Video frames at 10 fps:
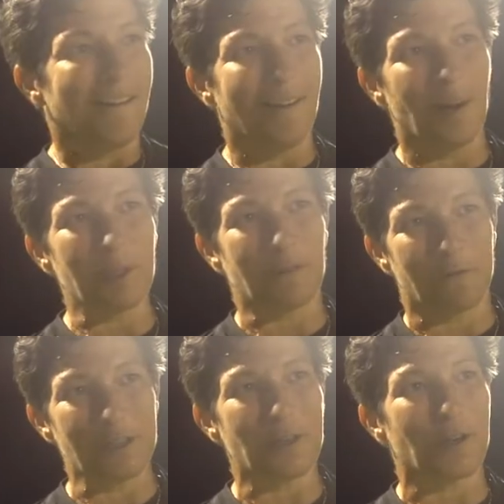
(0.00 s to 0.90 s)
A
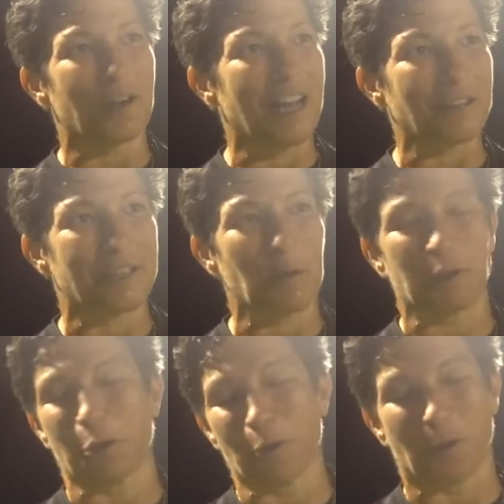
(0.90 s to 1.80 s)
defender out there
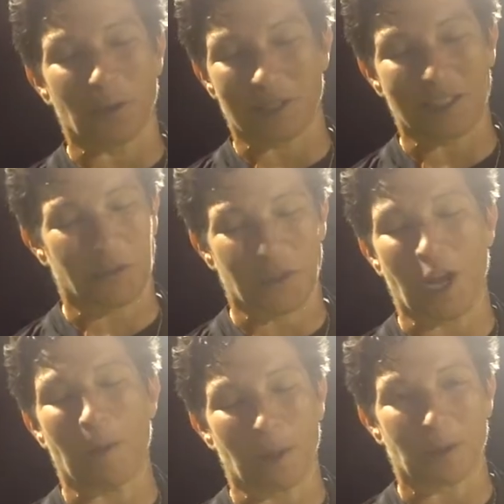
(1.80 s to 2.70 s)
with two goals. That's
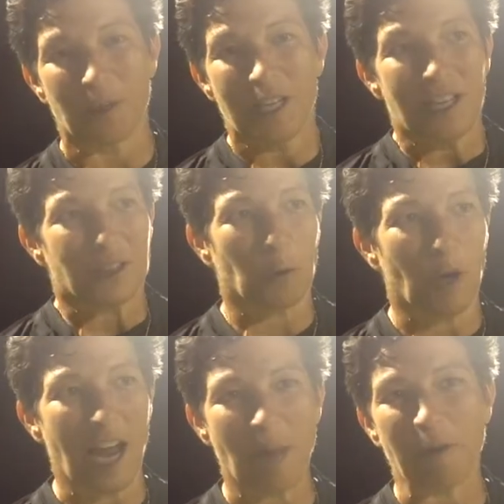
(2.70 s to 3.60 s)
phenomenal. So
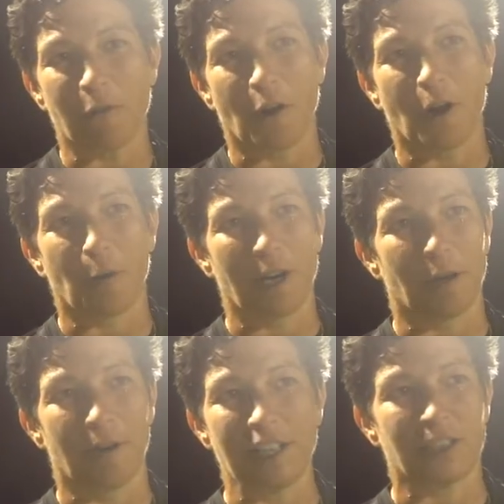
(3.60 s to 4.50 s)
we're happy for her. What
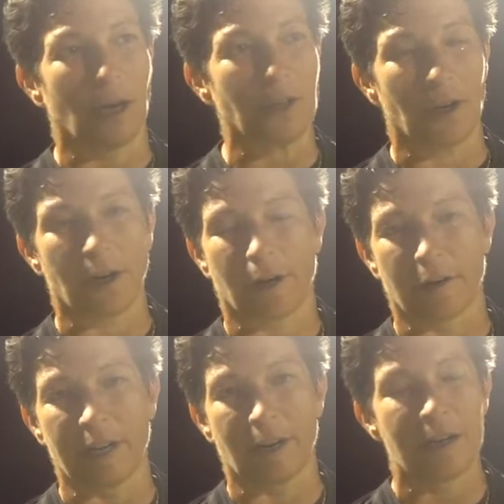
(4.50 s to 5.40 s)
a great start to her
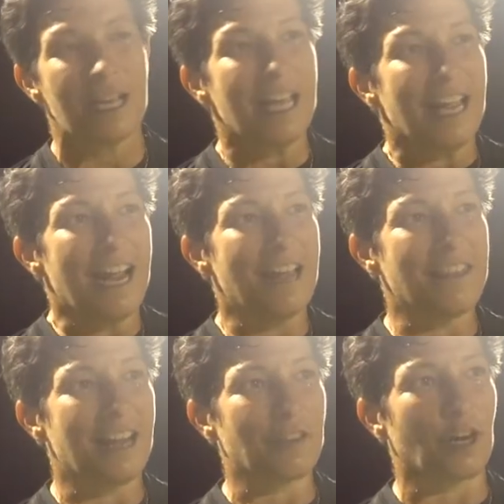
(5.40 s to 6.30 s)
career.
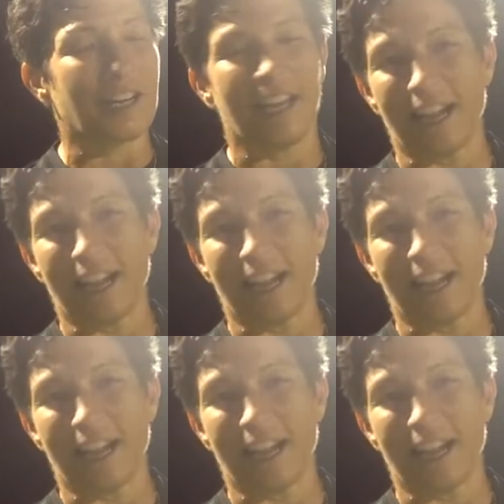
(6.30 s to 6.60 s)
And then I thought